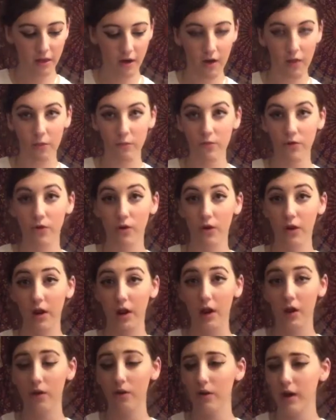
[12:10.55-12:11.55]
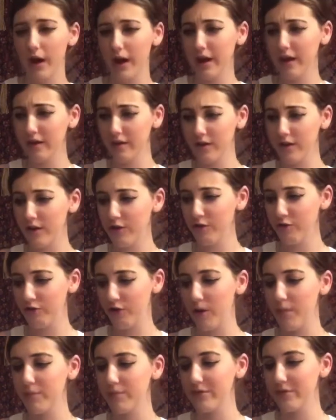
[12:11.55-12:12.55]
the one got like
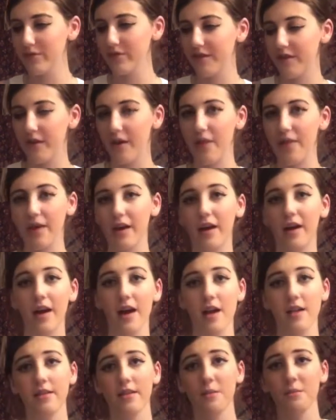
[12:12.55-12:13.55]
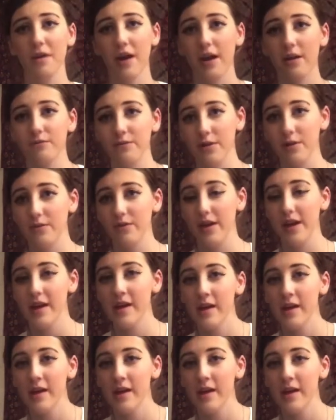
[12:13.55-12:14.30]
crumpled, so I think I ended up getting rid of it.